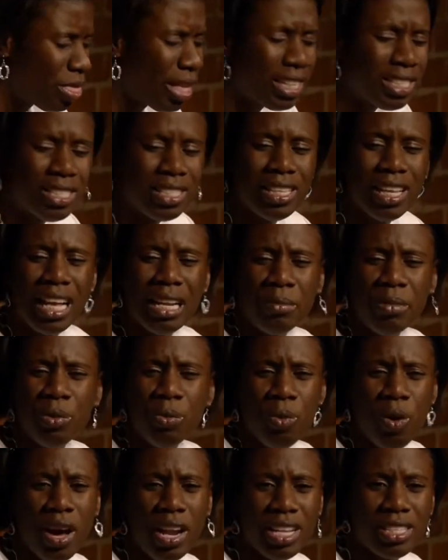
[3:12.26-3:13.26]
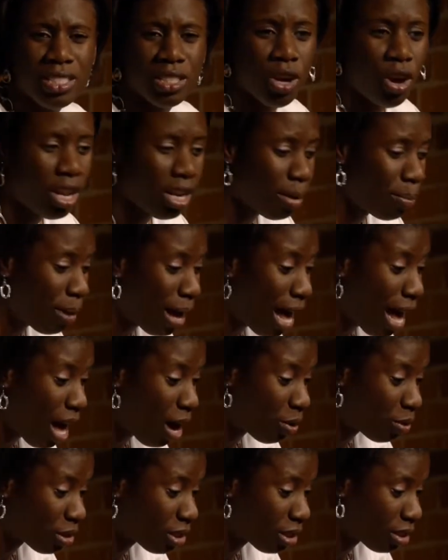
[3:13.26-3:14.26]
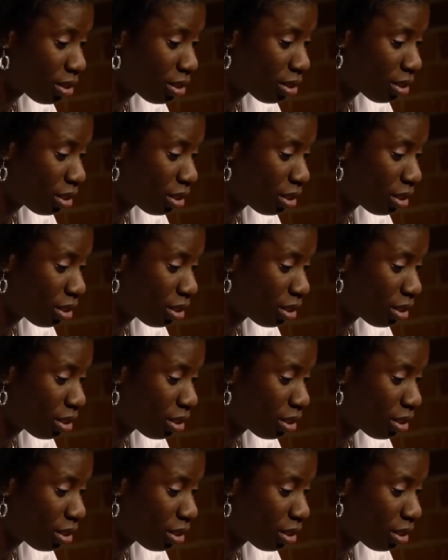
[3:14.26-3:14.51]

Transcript: Then tell me what it's all about.